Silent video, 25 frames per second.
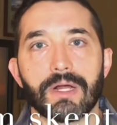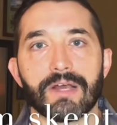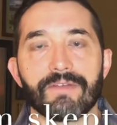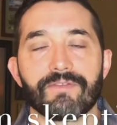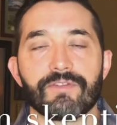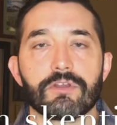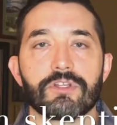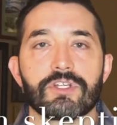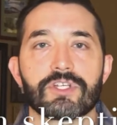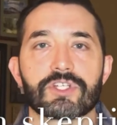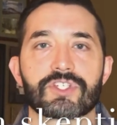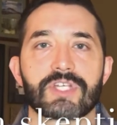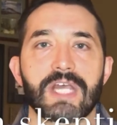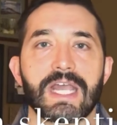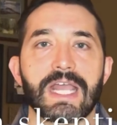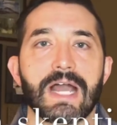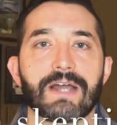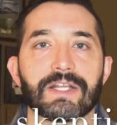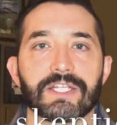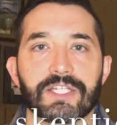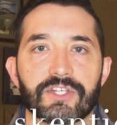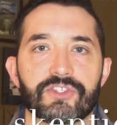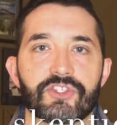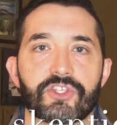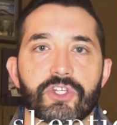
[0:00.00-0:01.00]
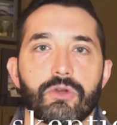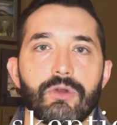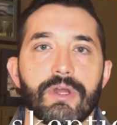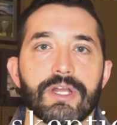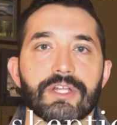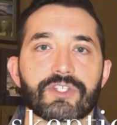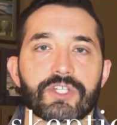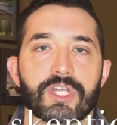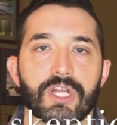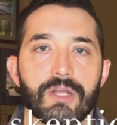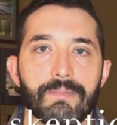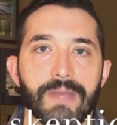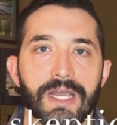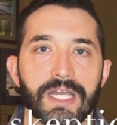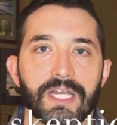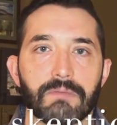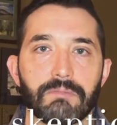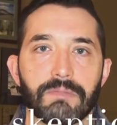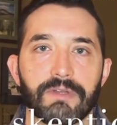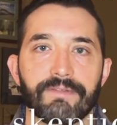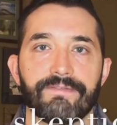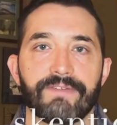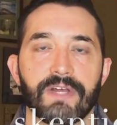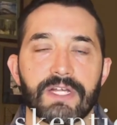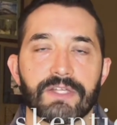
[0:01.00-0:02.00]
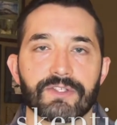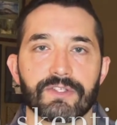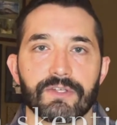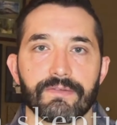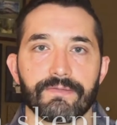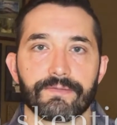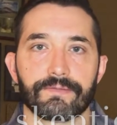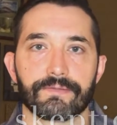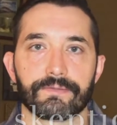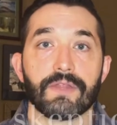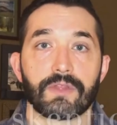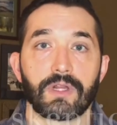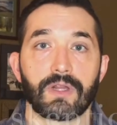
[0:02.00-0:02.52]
If you just say, I disagree, it's going to make them defensive.